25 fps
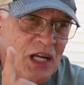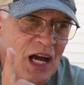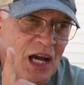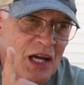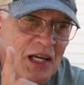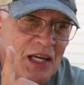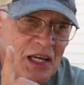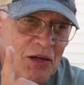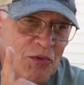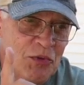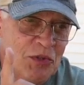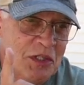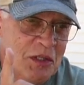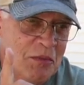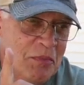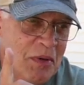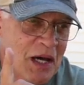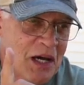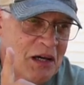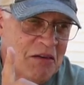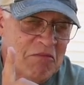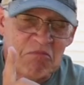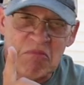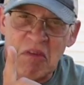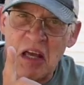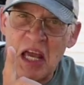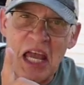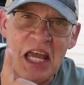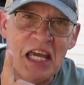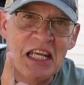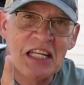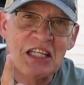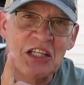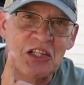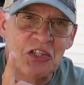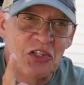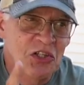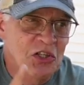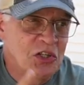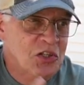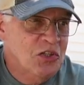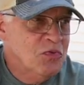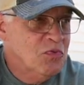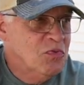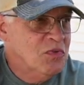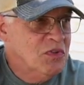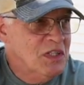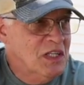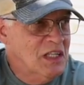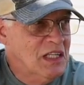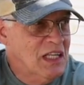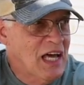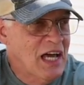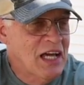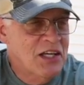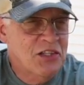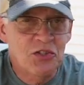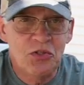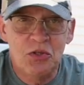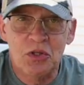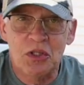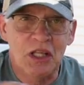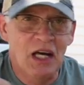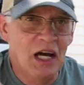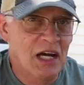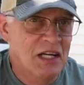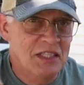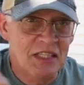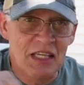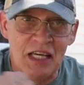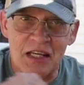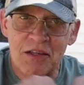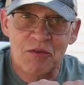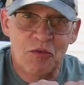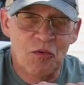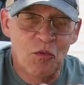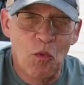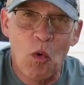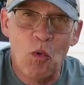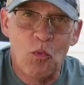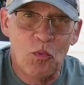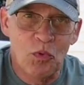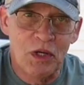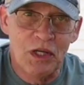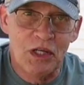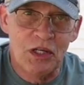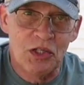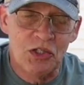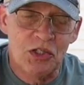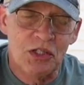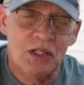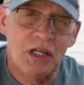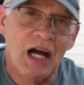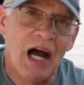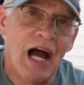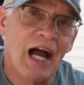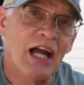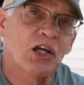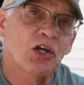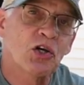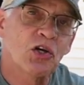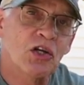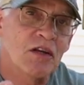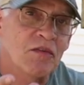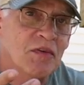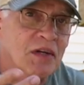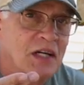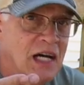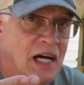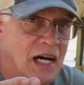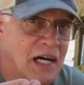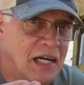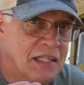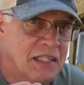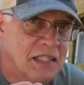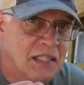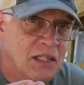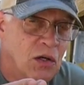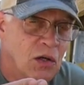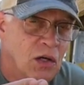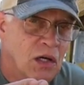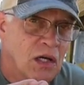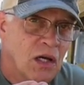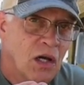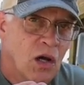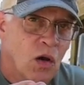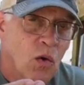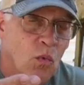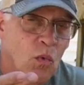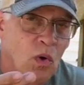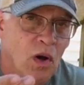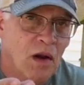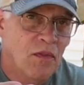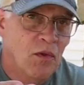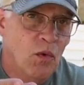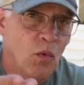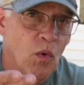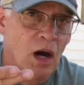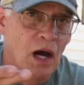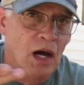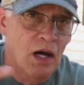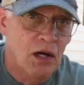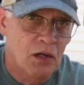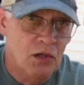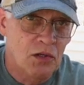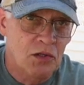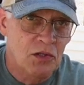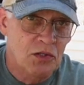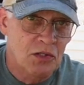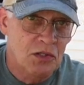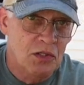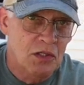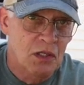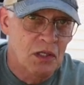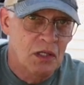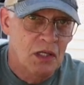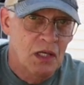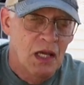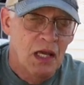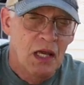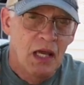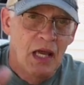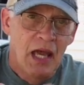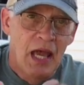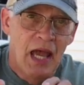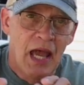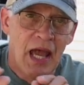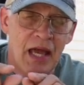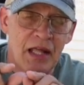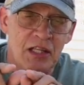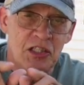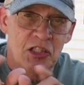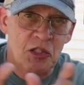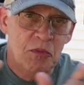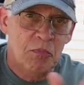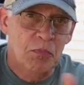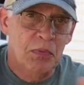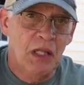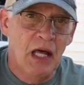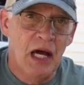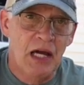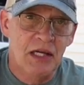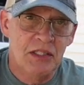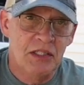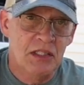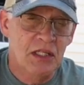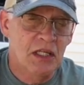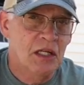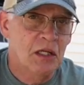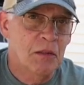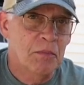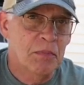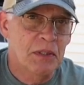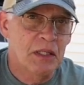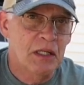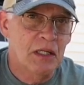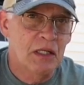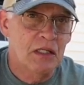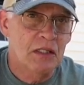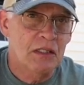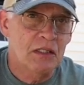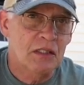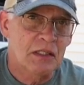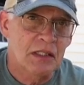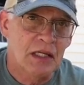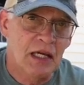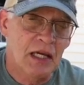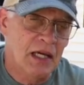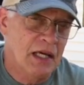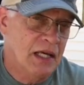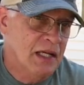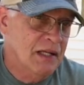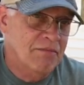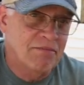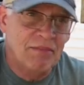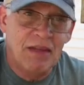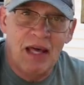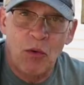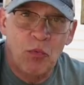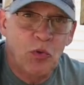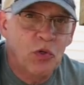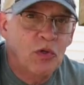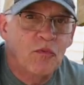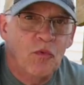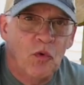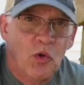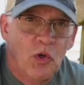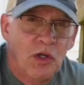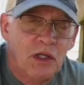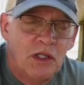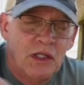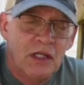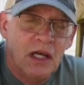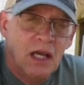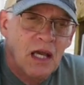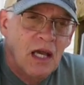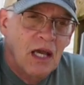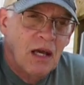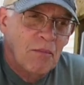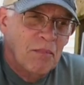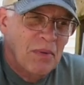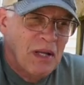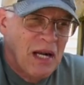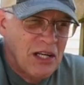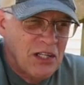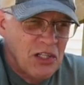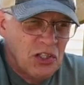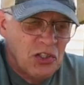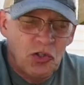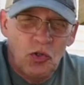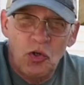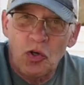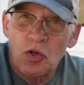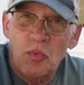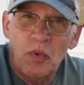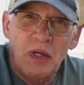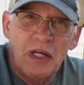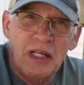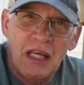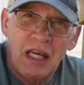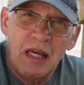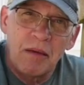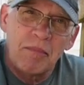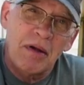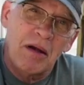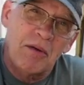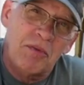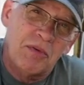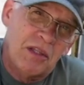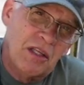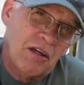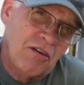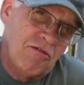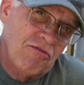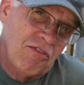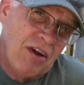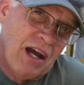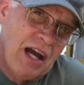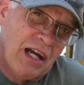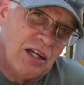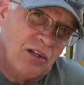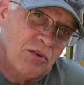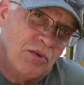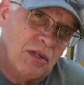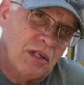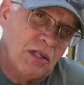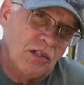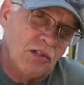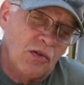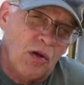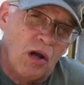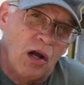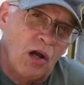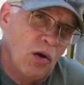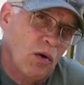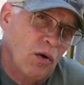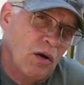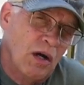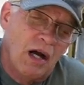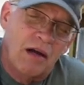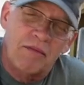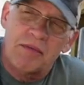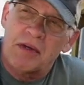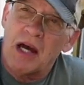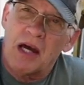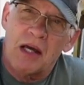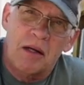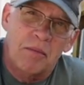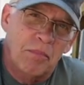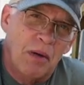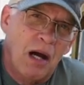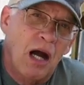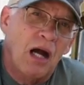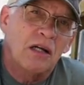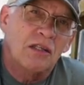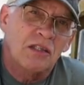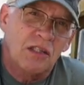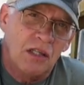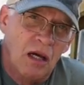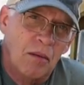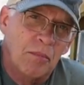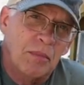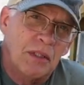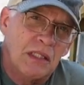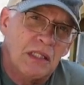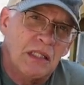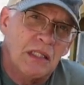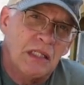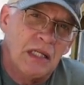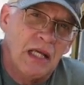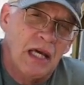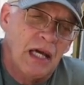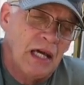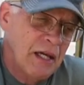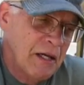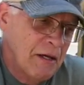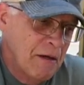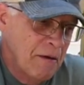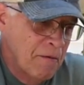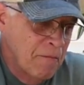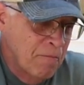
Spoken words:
It was about 8 inches. The last 2 lights won't reach. I could have cut one of the wires and spliced in a piece, and that would have worked. But I just sort of want to keep everything factory, so I've got a box coming today.